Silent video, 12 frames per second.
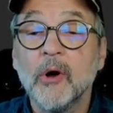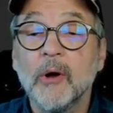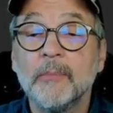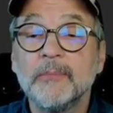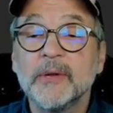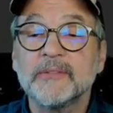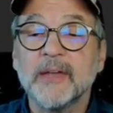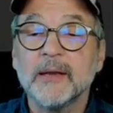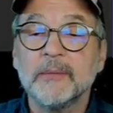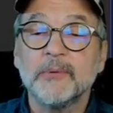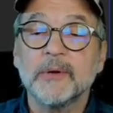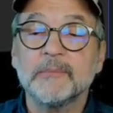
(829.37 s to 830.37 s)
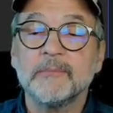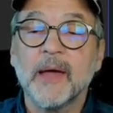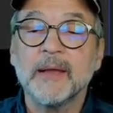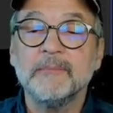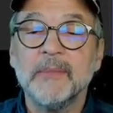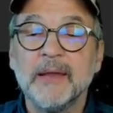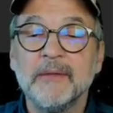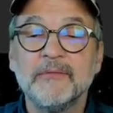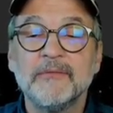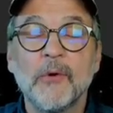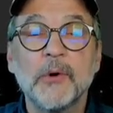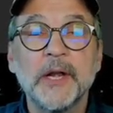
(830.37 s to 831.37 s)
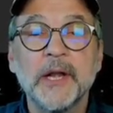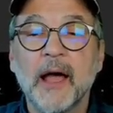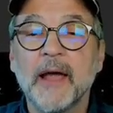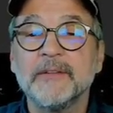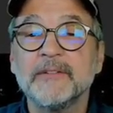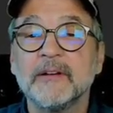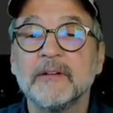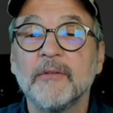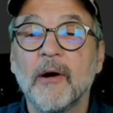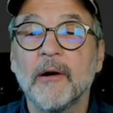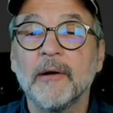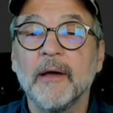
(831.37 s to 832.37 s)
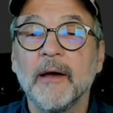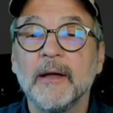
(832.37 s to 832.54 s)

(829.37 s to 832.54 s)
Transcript: Oh, because I made 49 instead of R9.